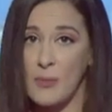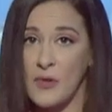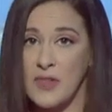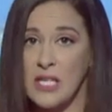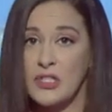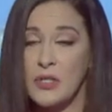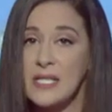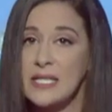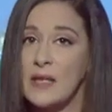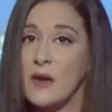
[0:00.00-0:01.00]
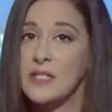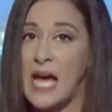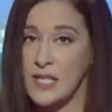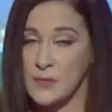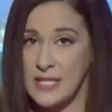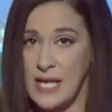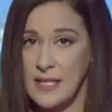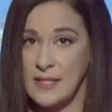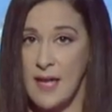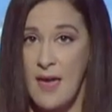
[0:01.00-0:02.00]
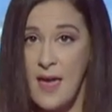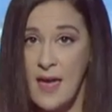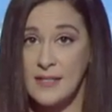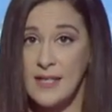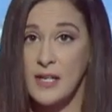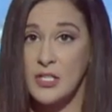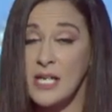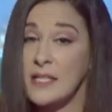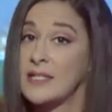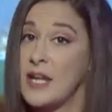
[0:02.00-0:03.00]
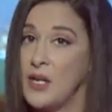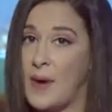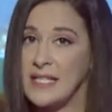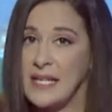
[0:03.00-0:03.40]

over the issuance of tax receipts. In such extenuating